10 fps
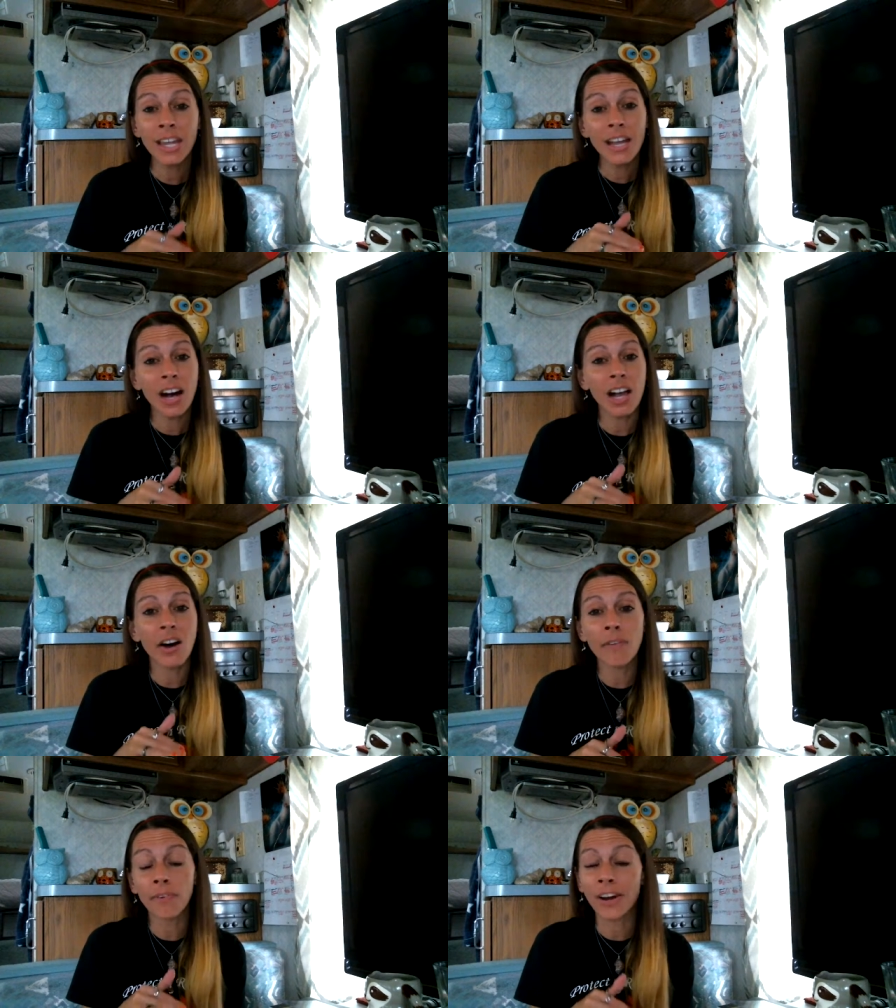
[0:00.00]
I
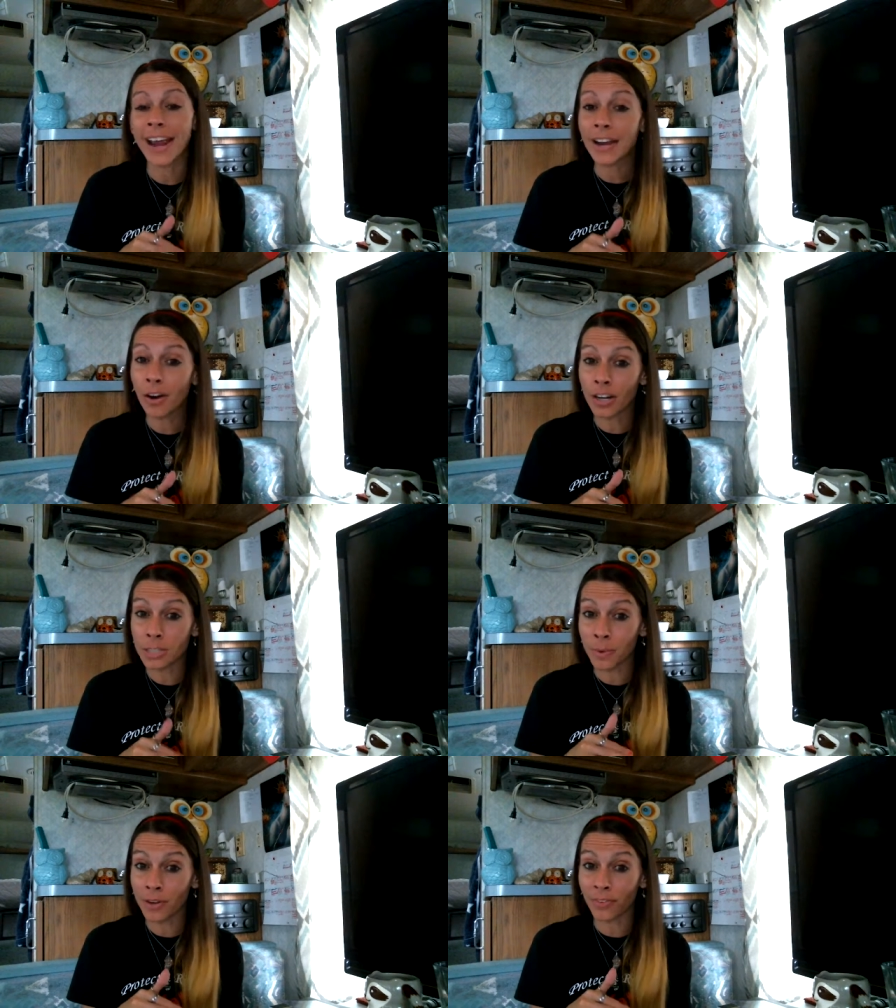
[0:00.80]
offer 8-card
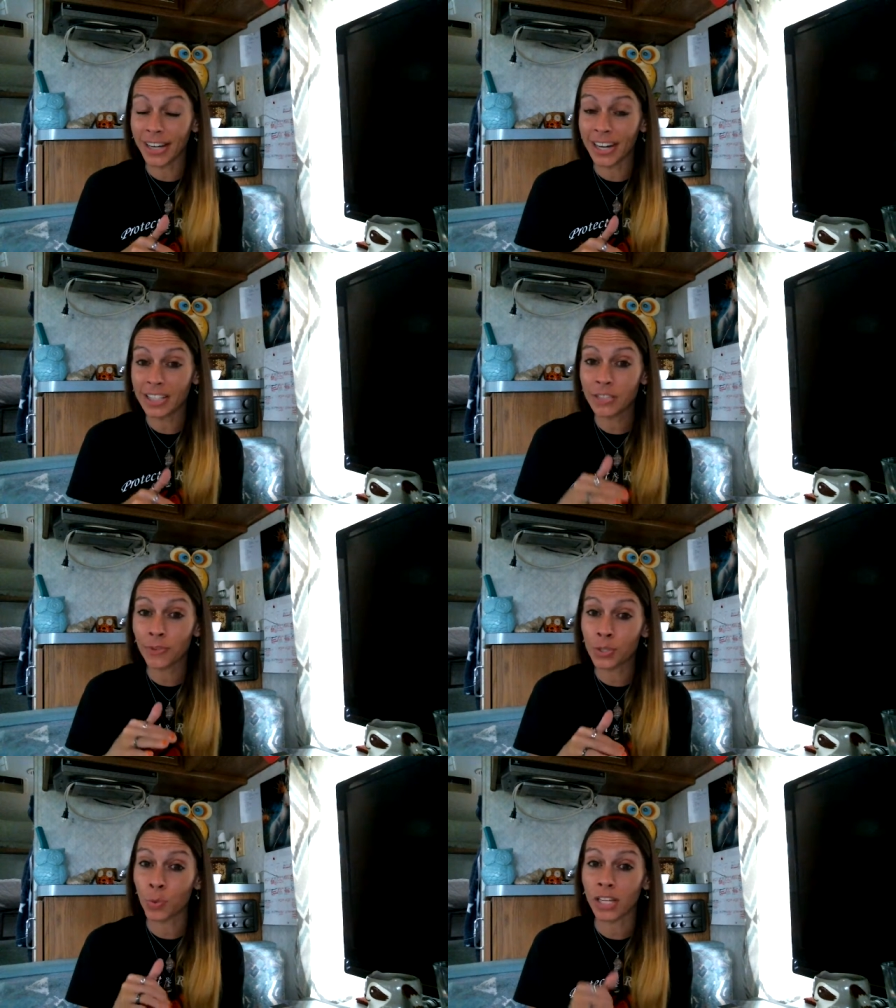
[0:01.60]
spread readings for
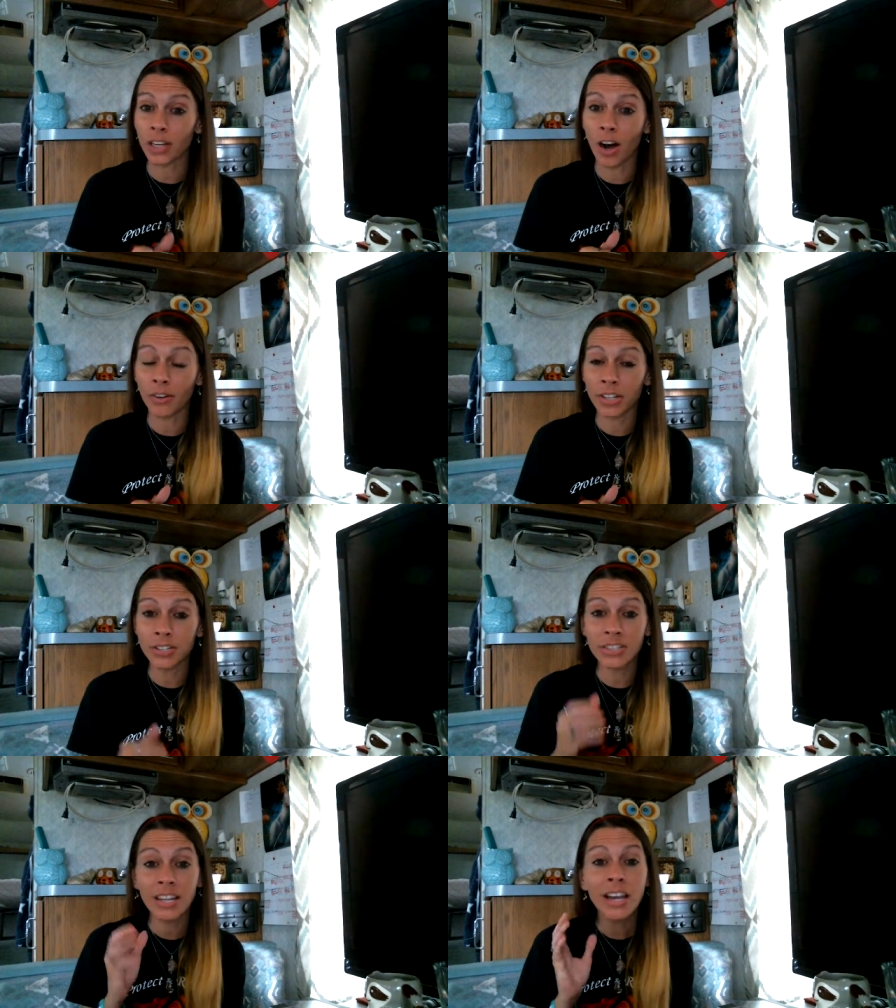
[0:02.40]

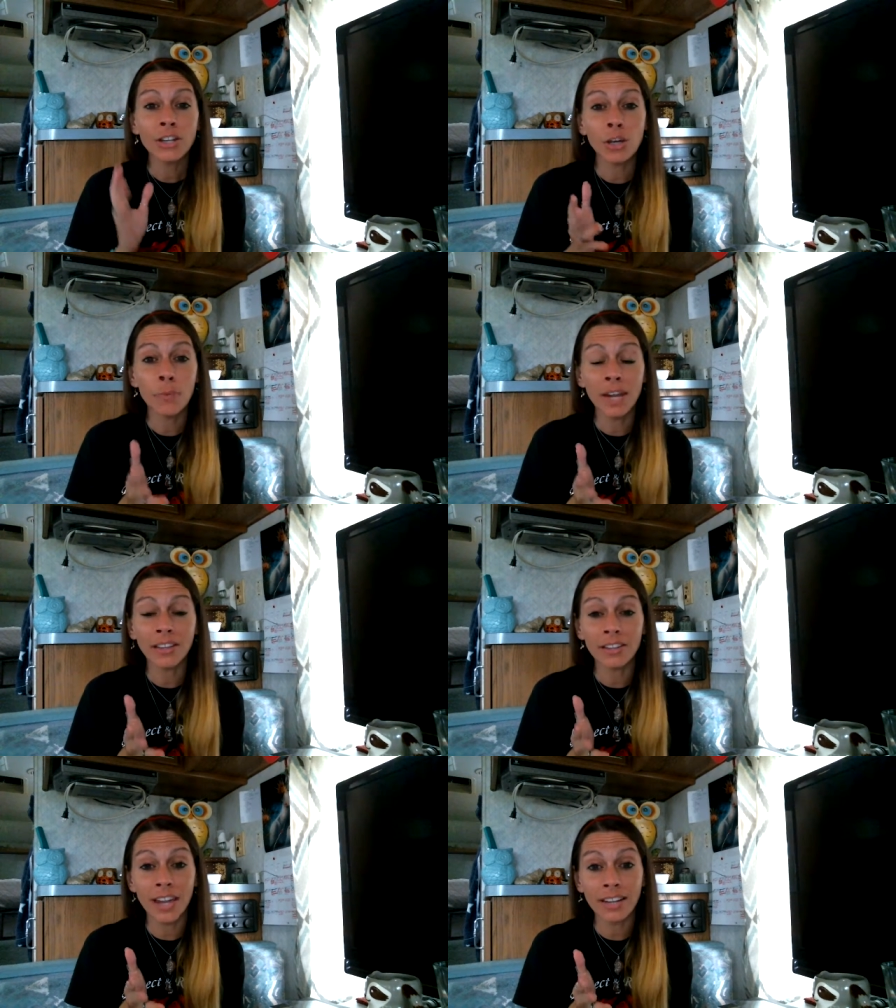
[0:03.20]
$20. You pick
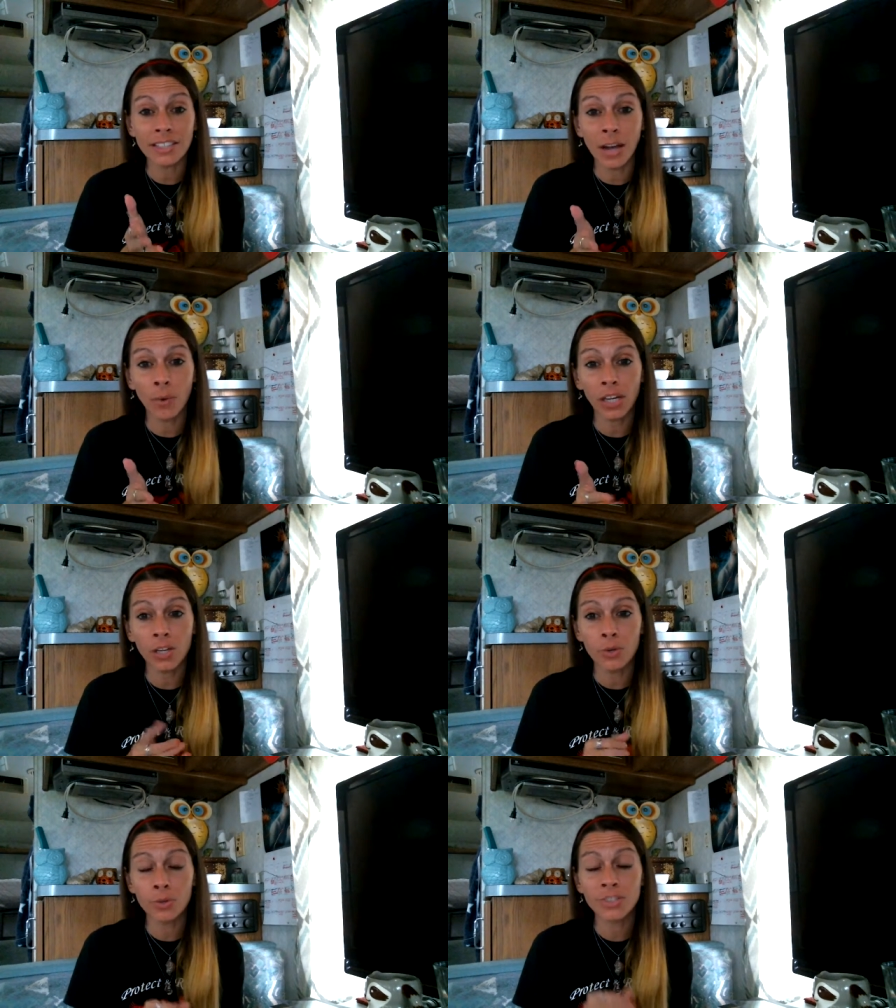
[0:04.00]
the decks that we
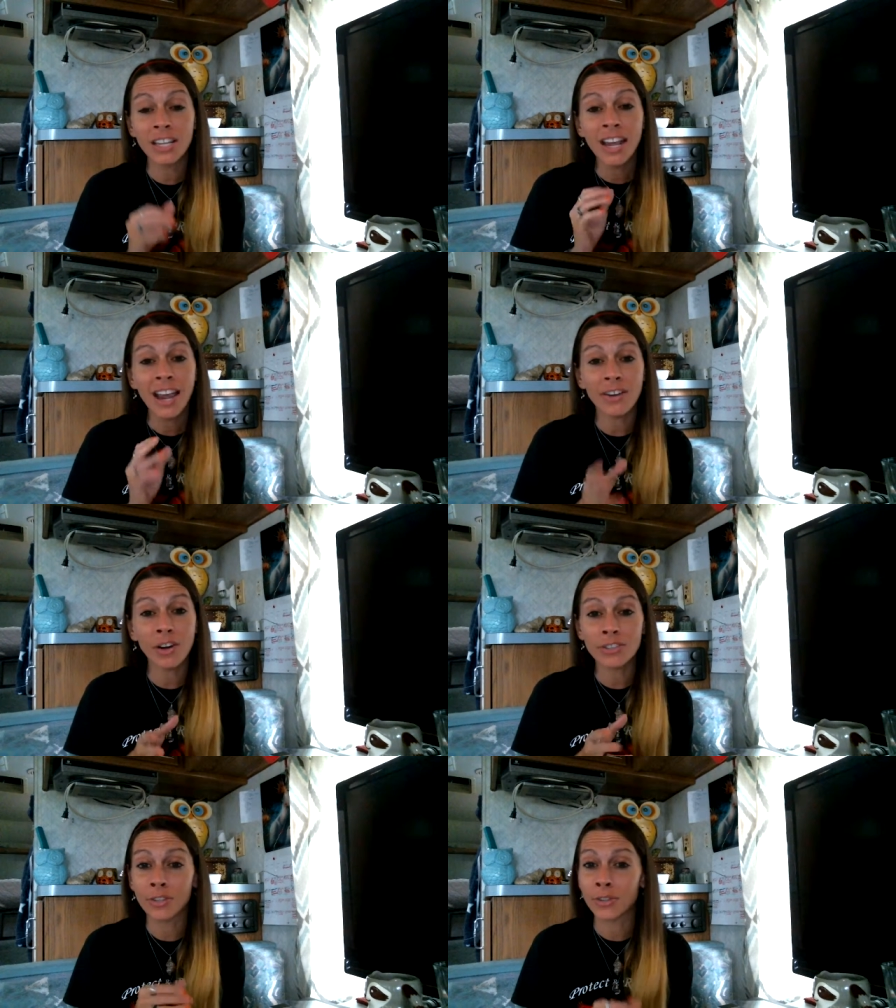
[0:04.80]
use, and
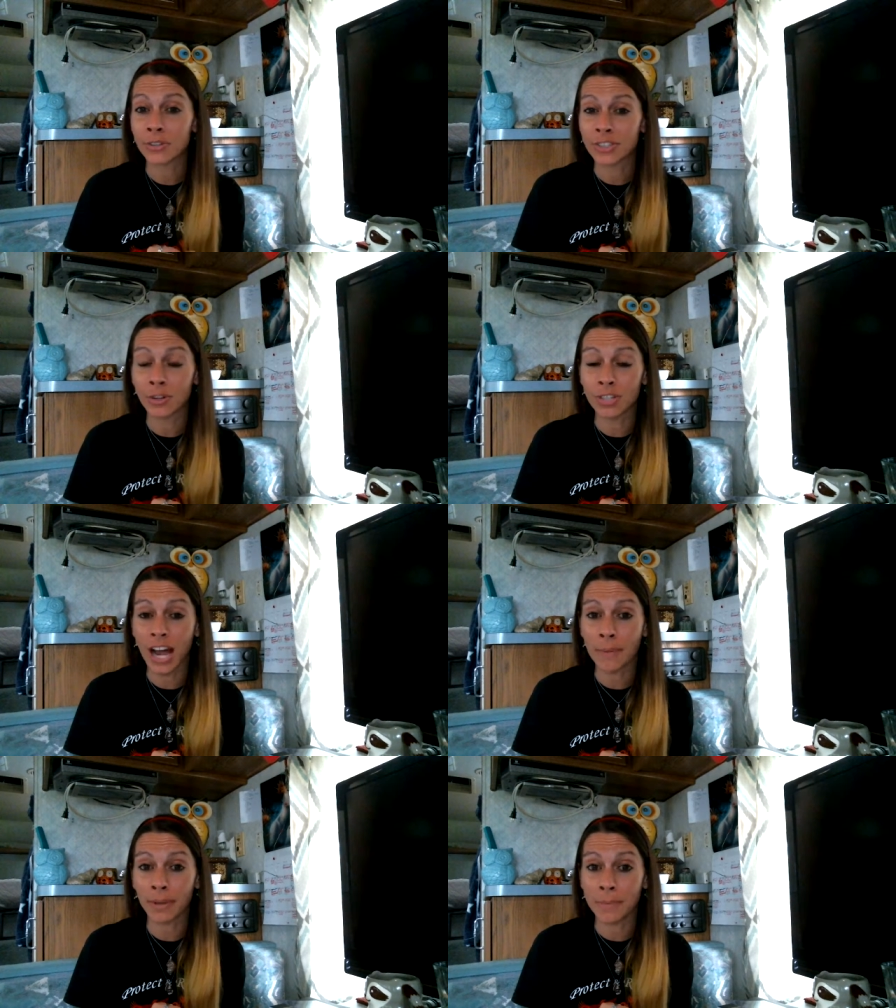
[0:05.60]
also there's no
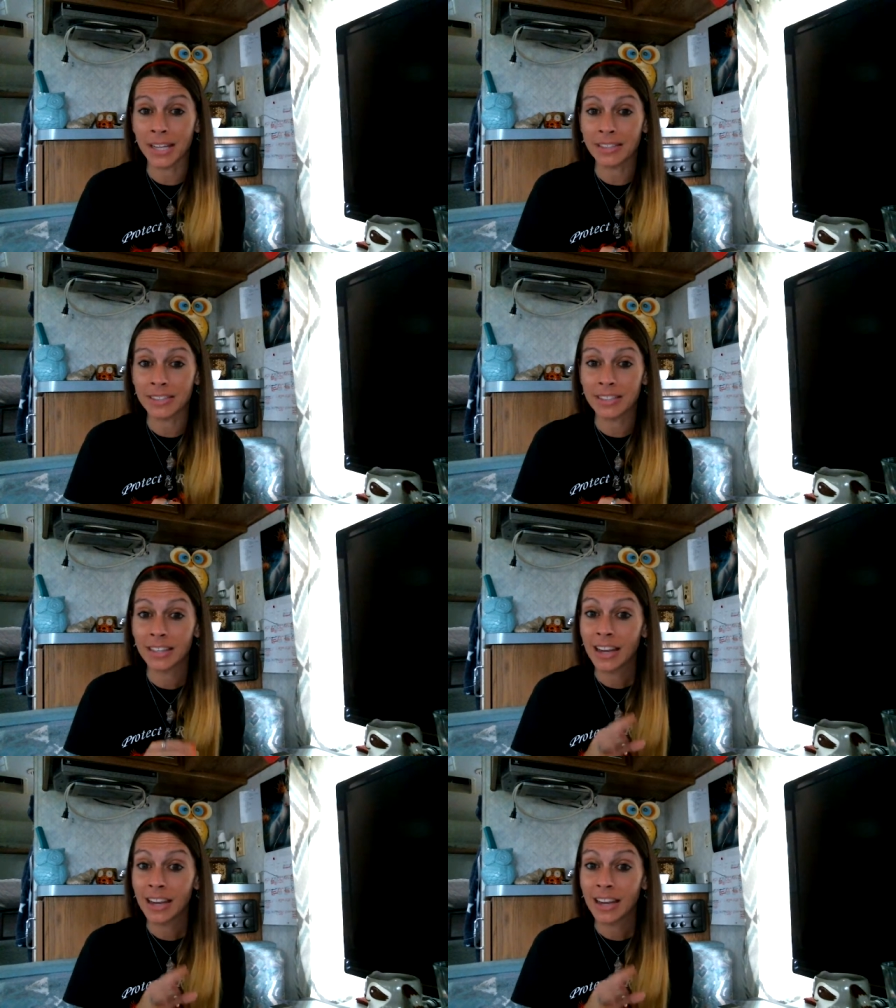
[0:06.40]
time limits.